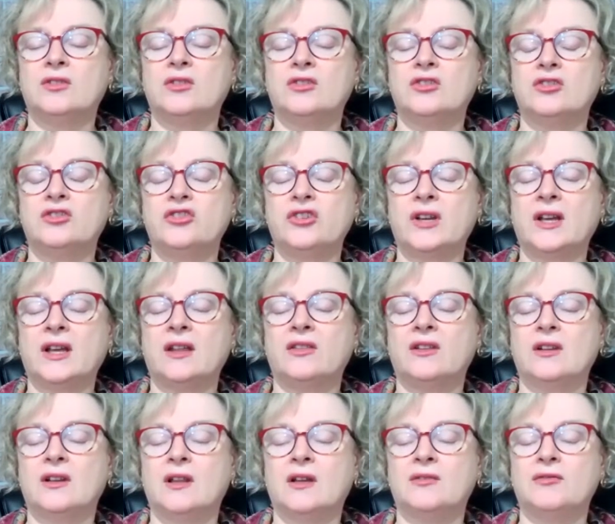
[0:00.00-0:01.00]
to share the
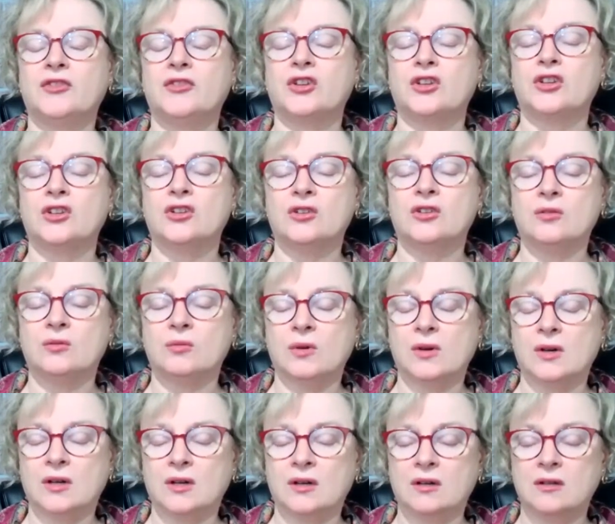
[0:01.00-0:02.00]
love that you
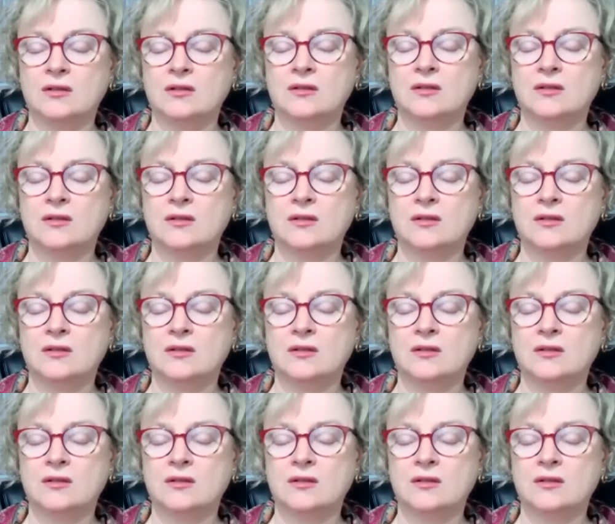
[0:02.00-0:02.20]
are.